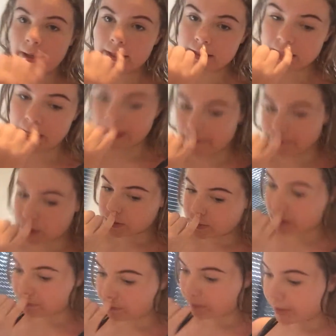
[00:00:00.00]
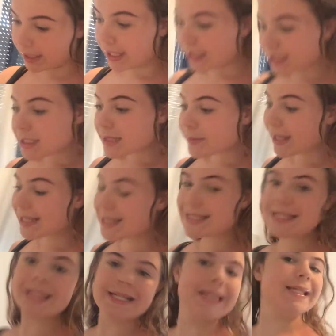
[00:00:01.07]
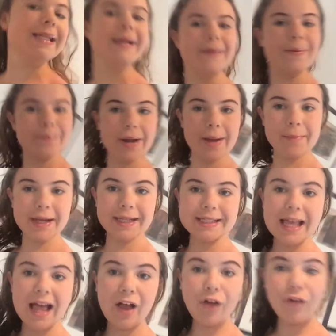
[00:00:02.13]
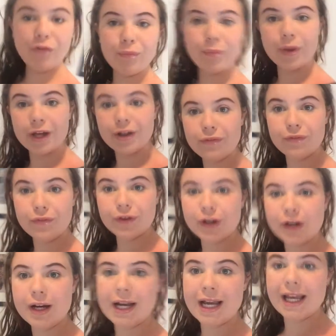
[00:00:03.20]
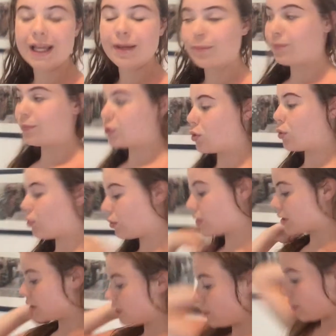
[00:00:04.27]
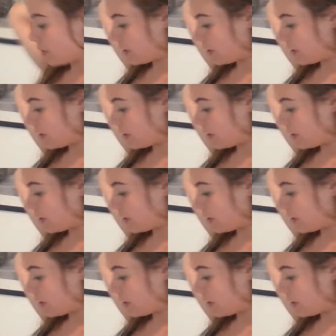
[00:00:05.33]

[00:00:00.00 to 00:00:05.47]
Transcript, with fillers: so yeah, I'm just waiting for my hair to get did by myself but for a tool to do